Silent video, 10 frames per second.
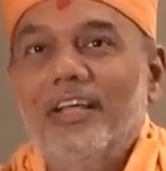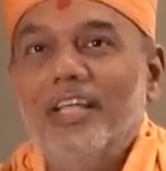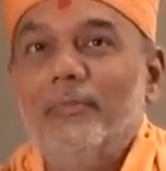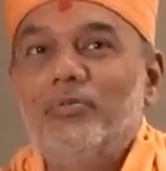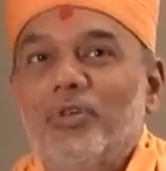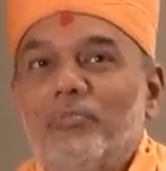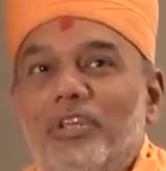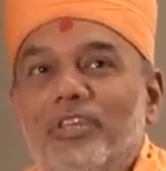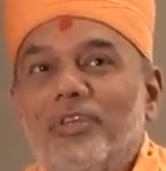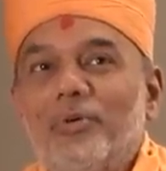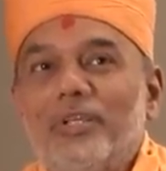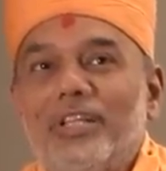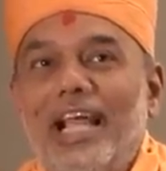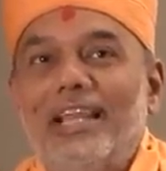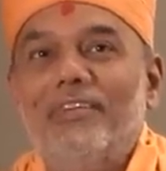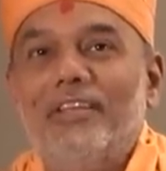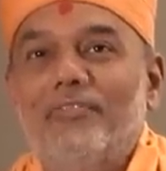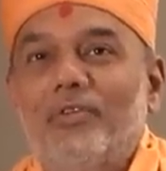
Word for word: keeps on meeting you in the elevator